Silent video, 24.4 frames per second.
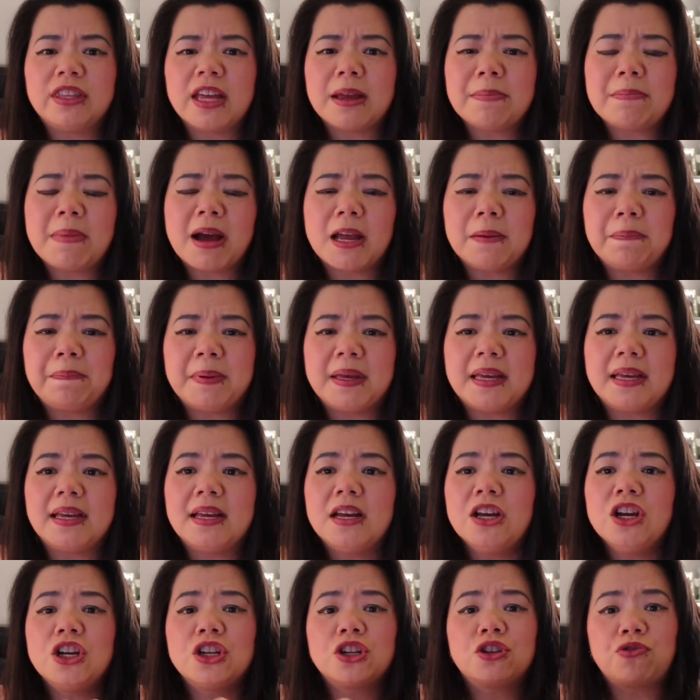they might
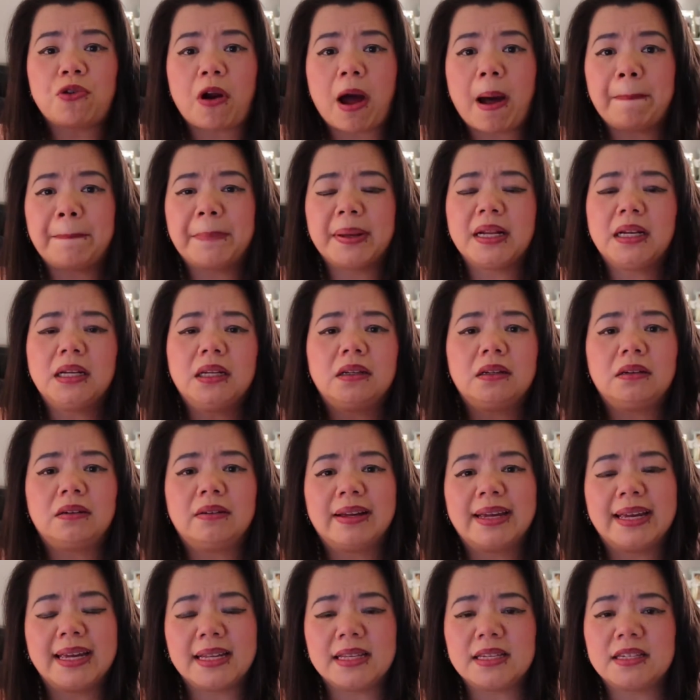be dropping
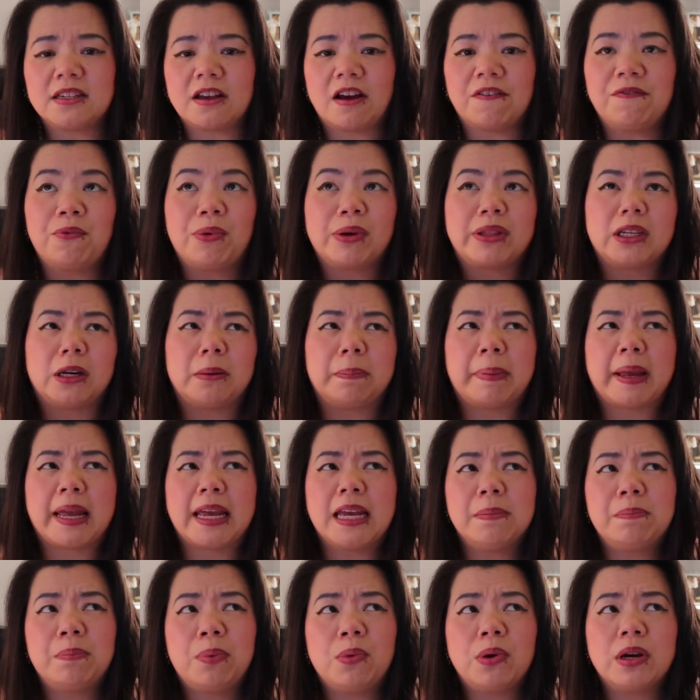little hints of what their
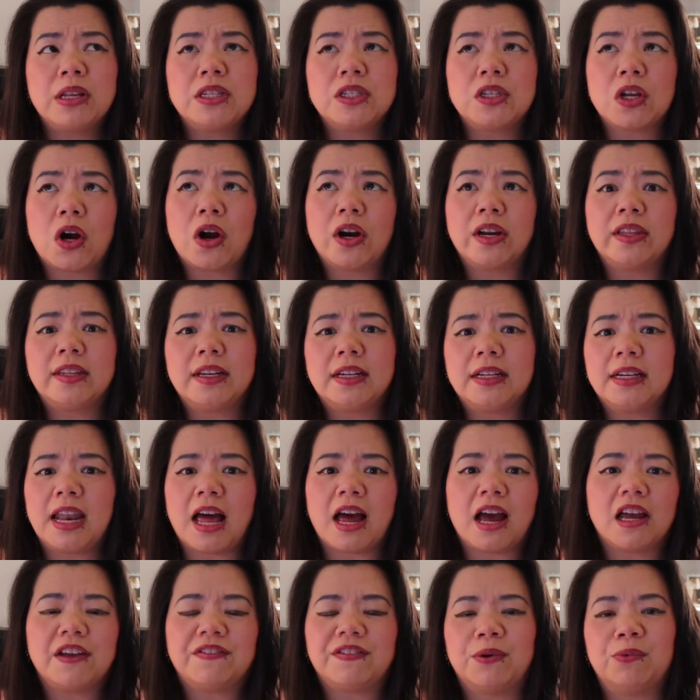pain points are in their
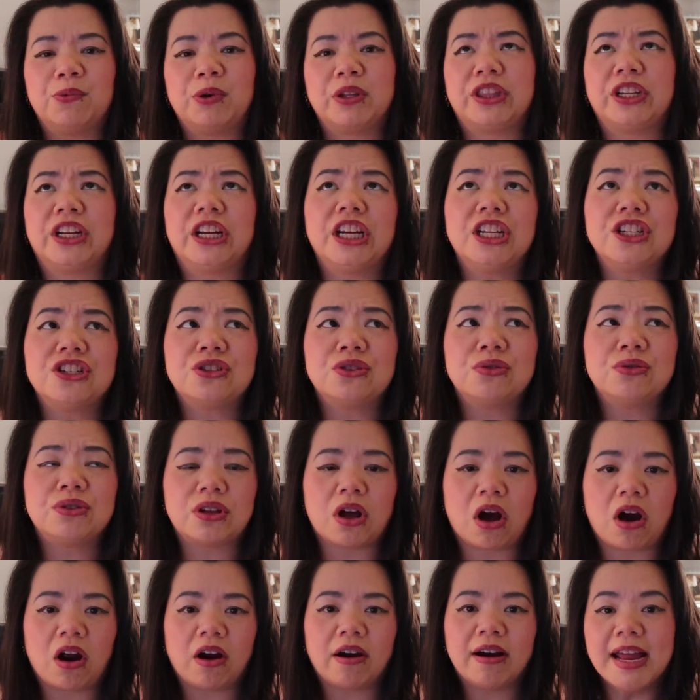life and what their
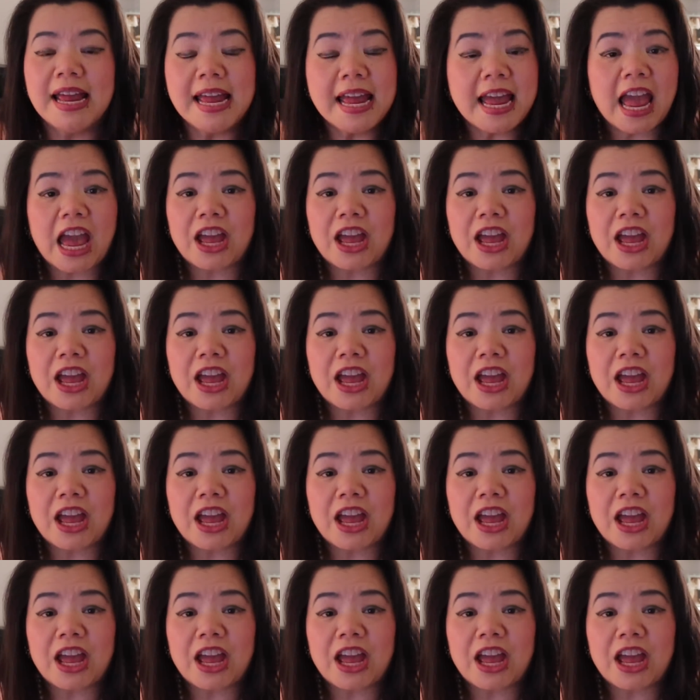issues are.